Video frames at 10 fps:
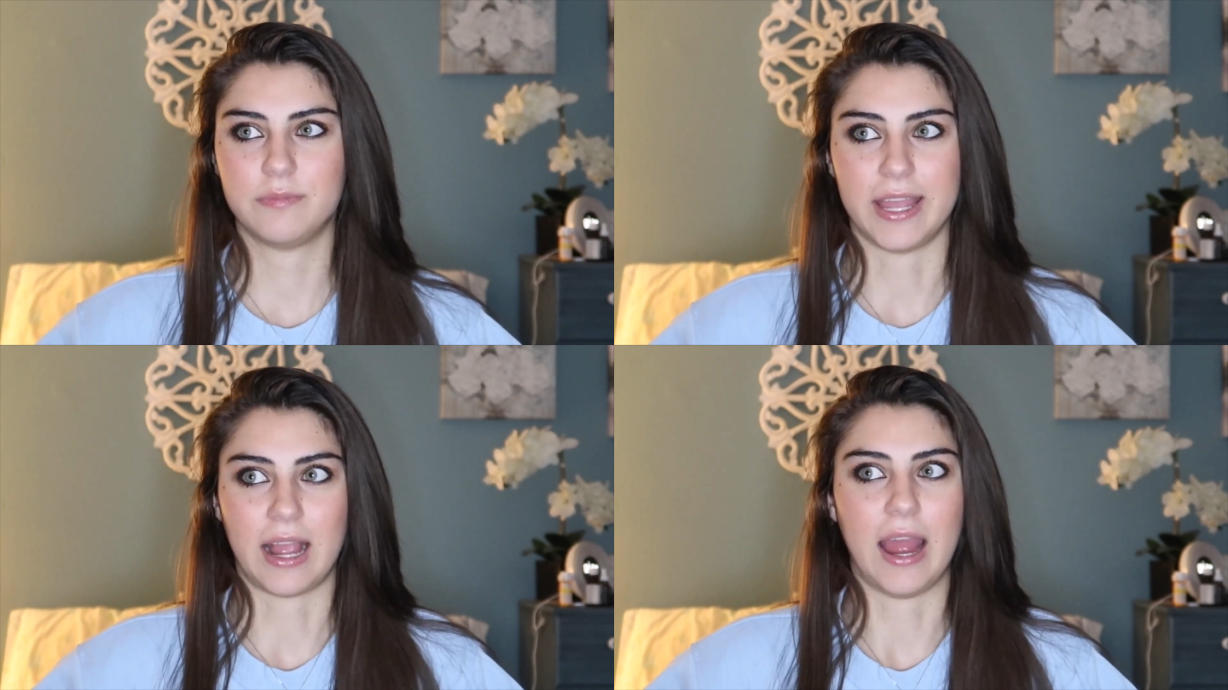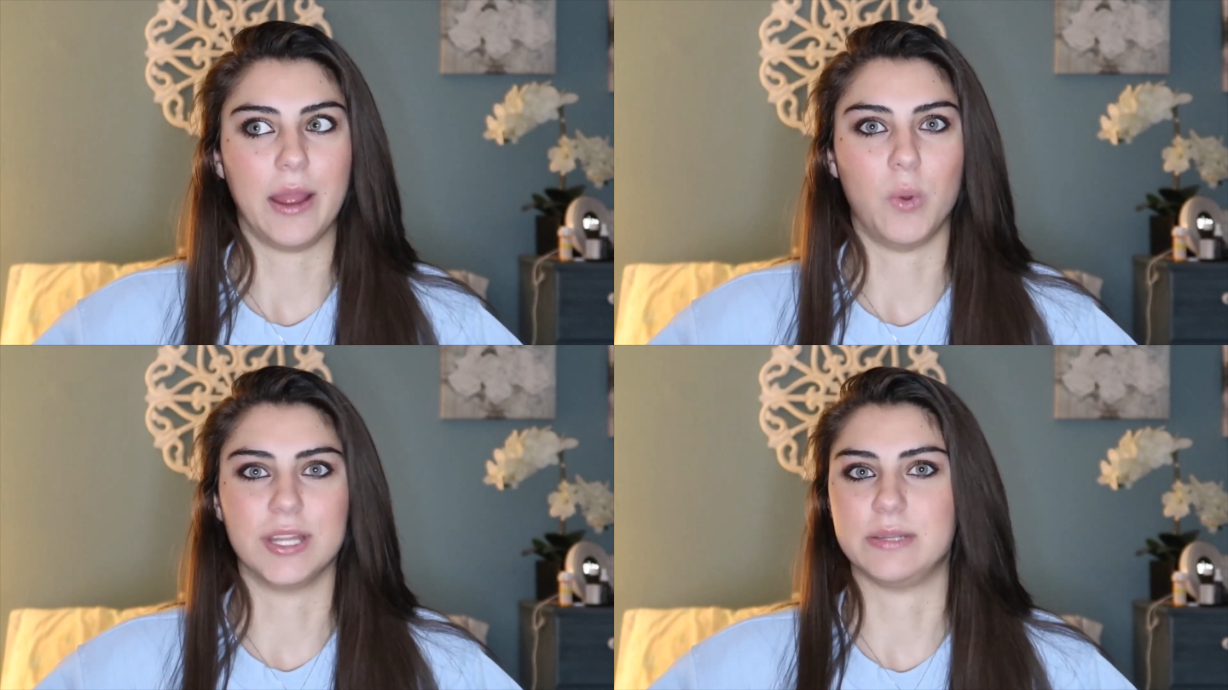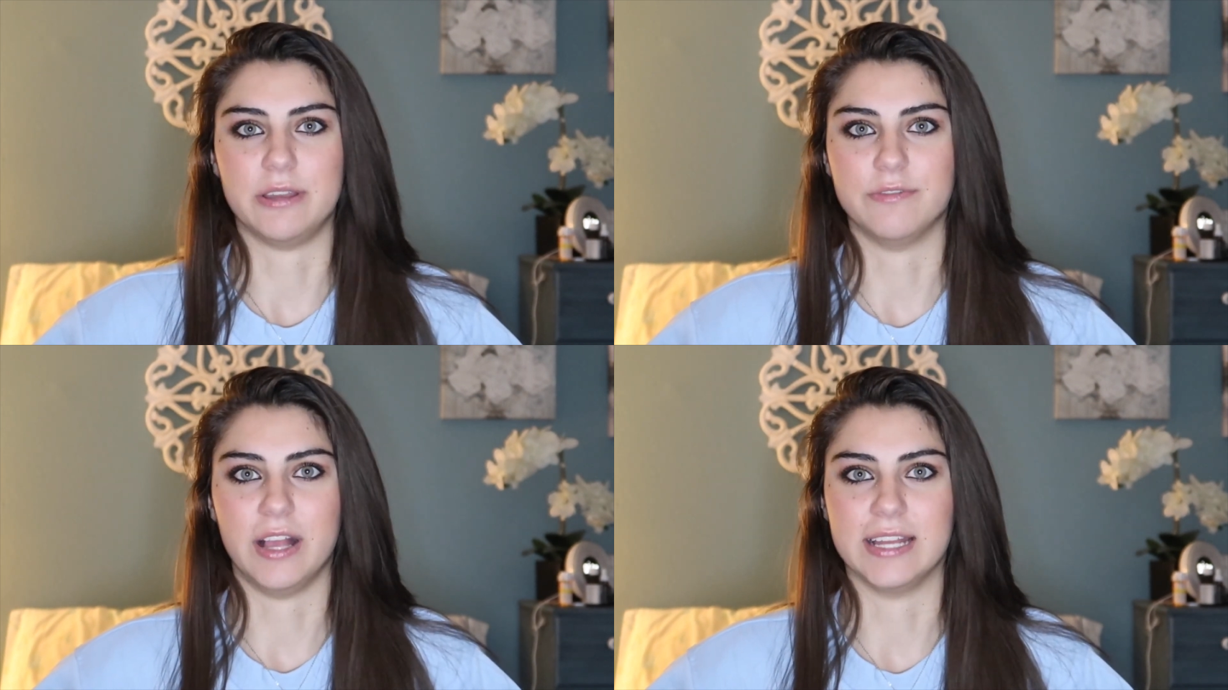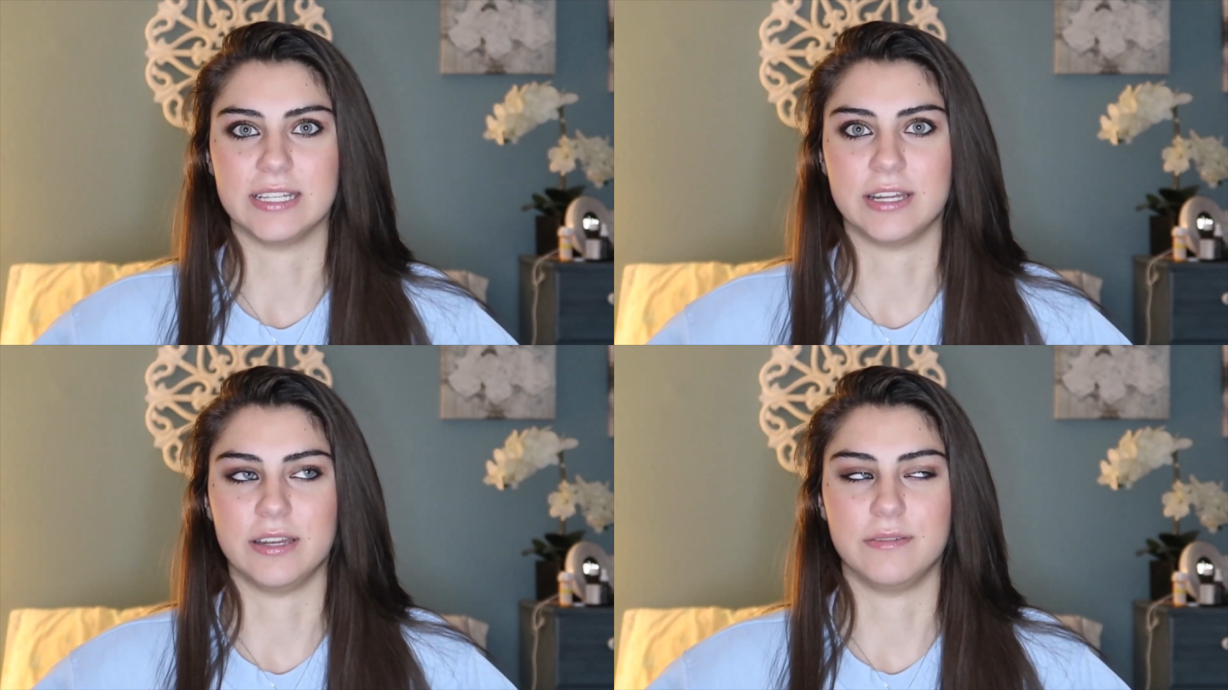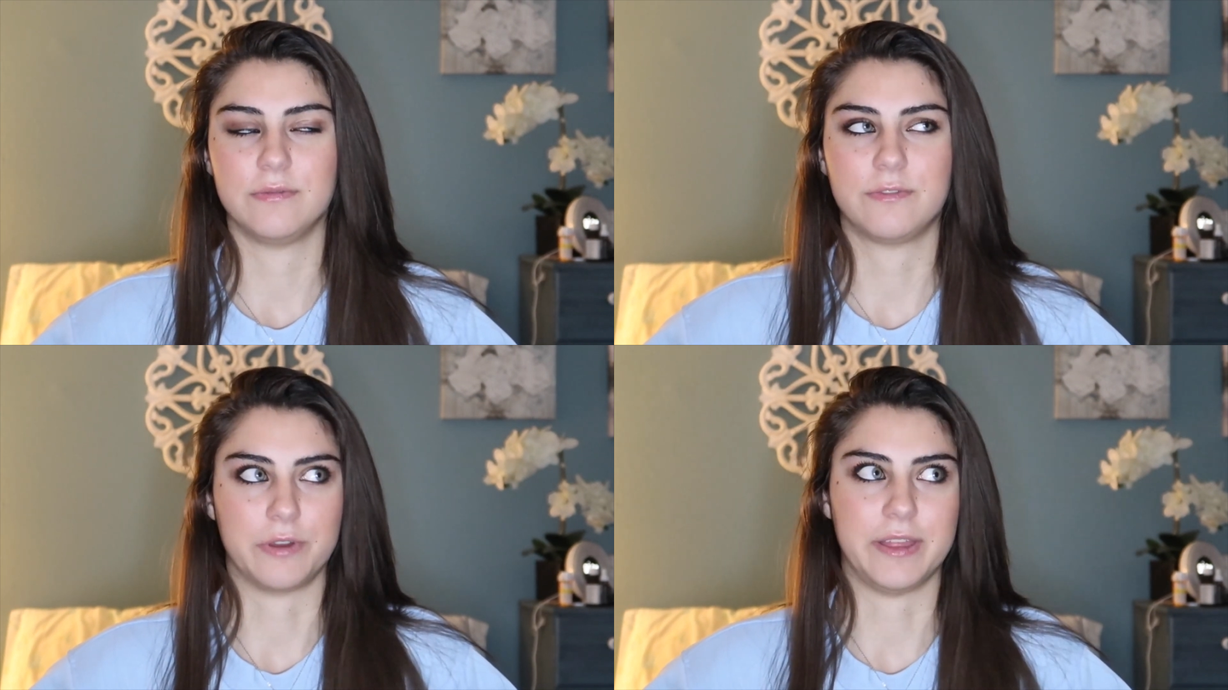Like I want to be a flight attendant
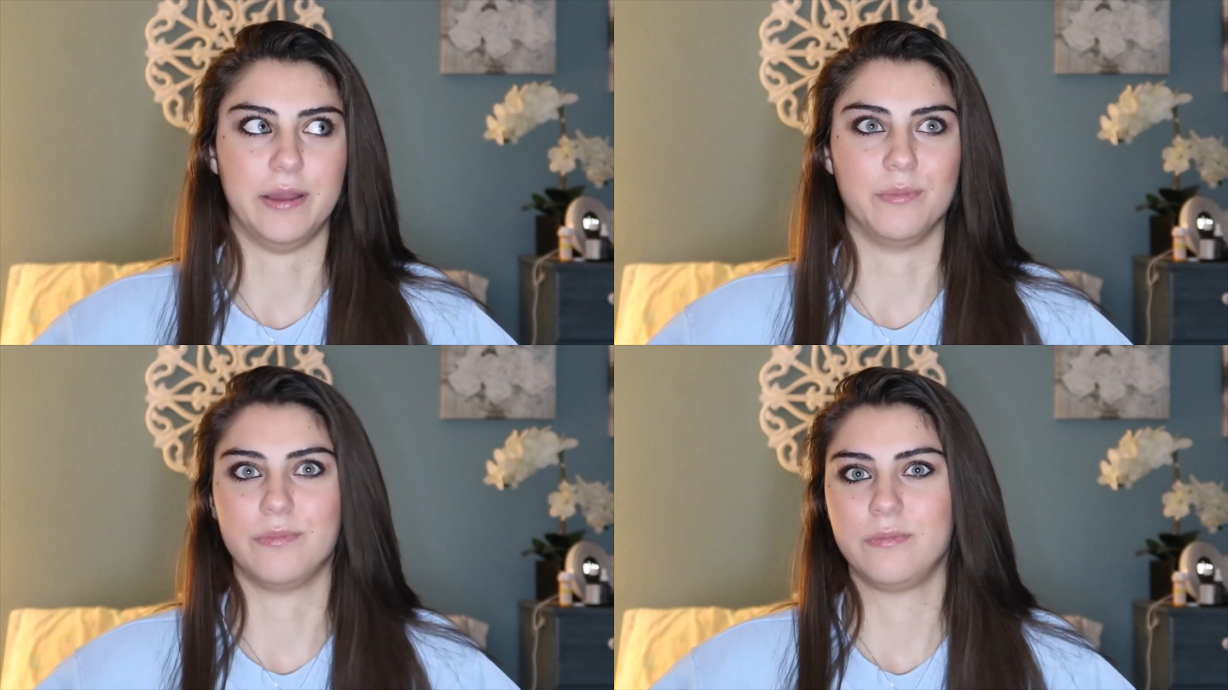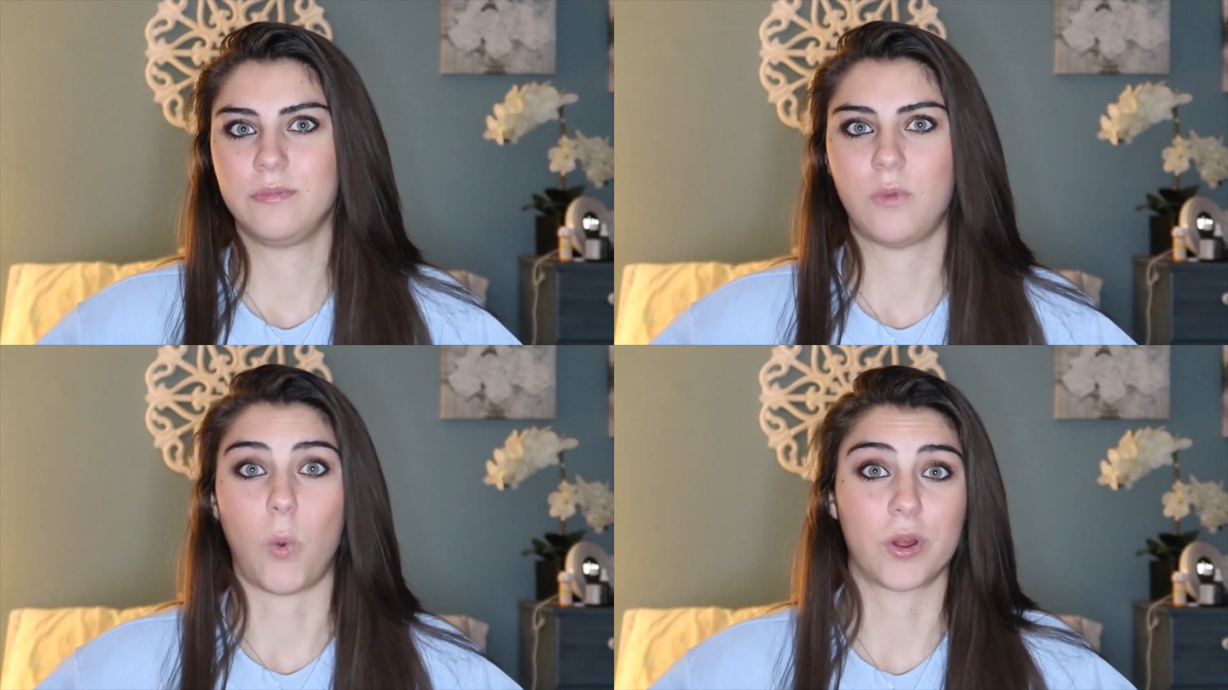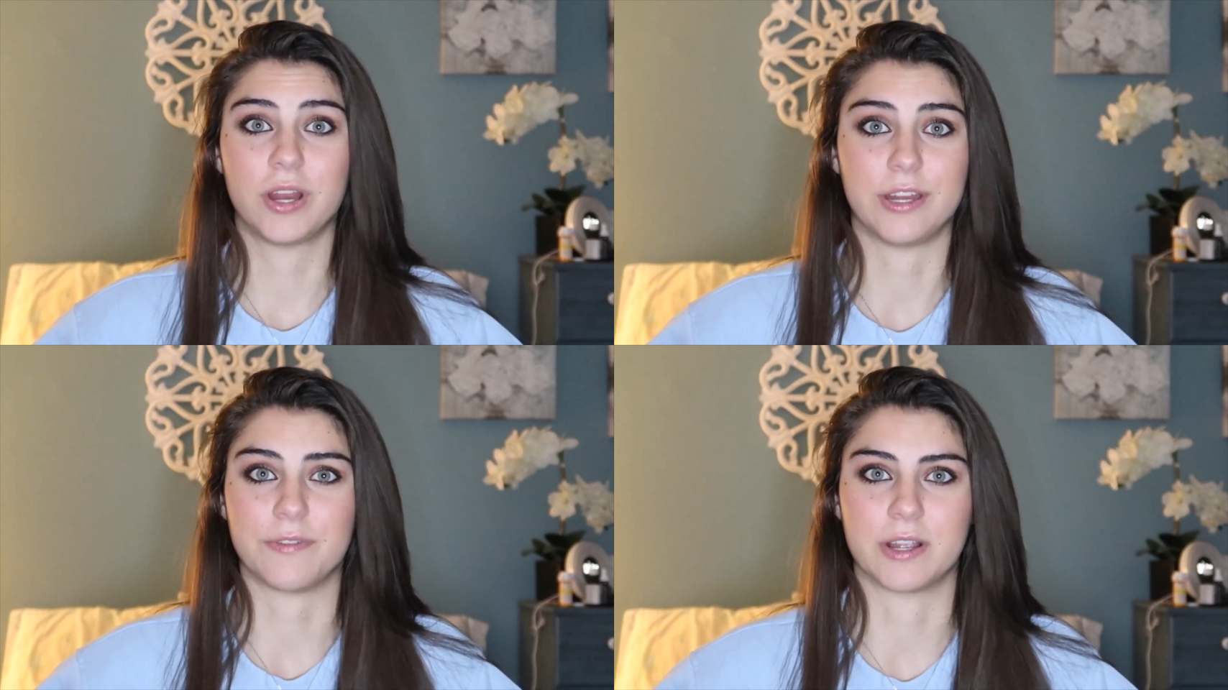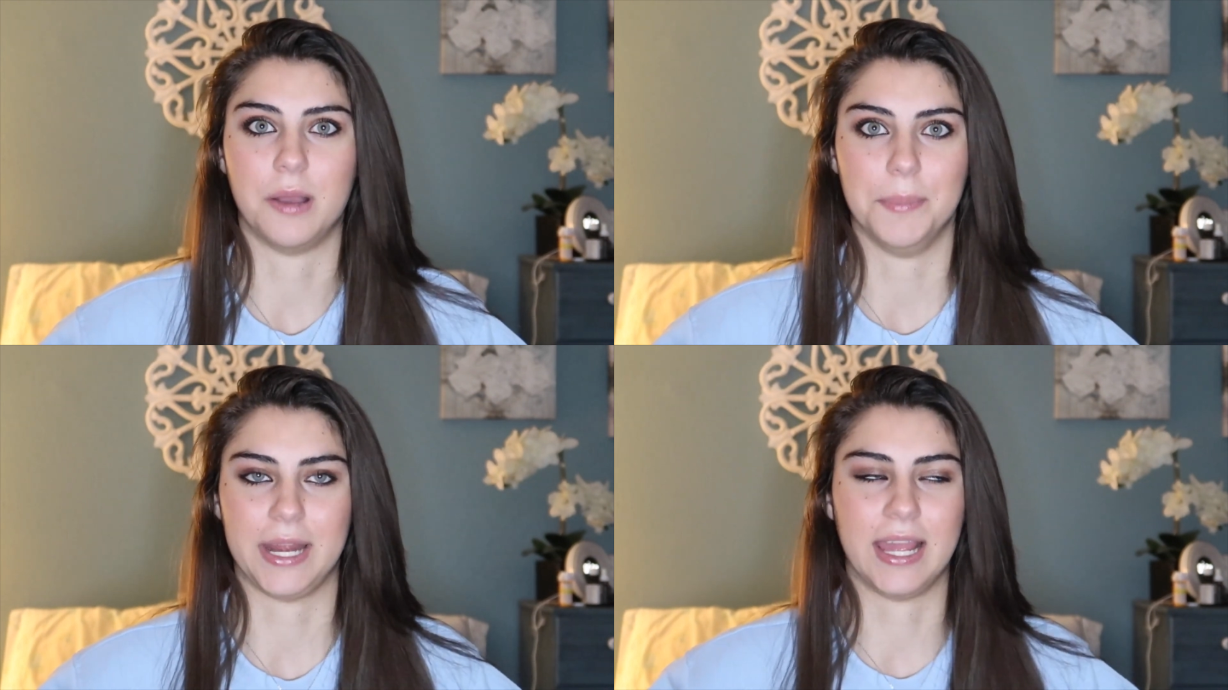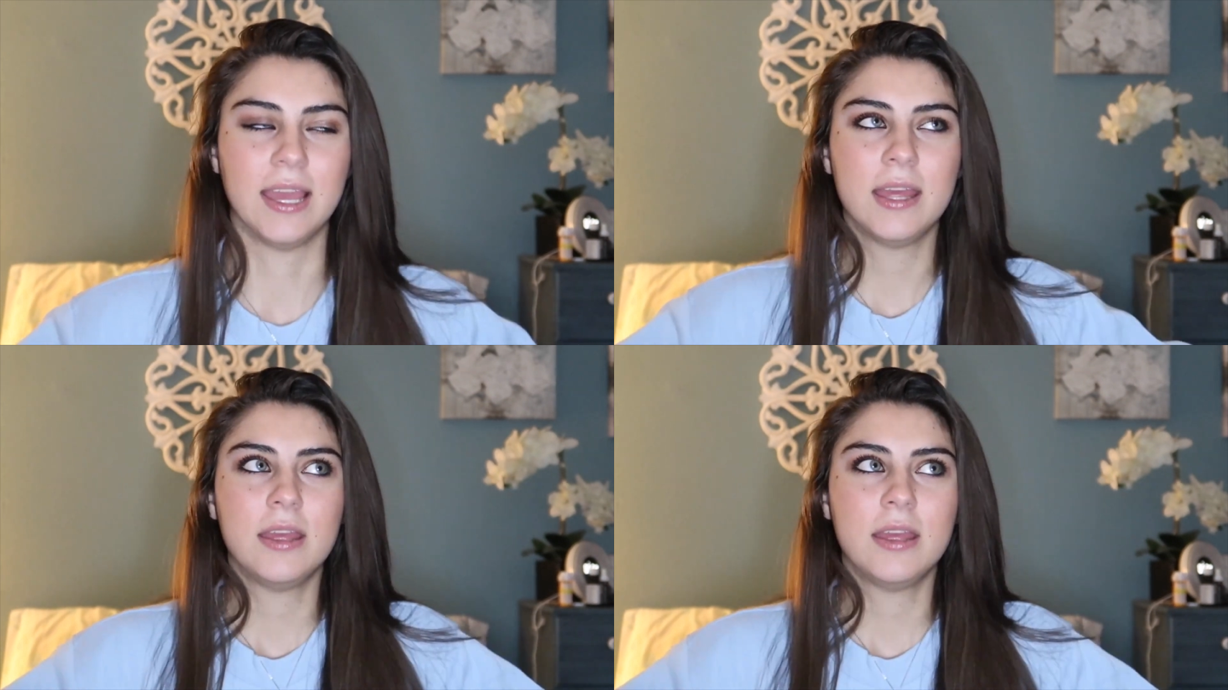for them or a different company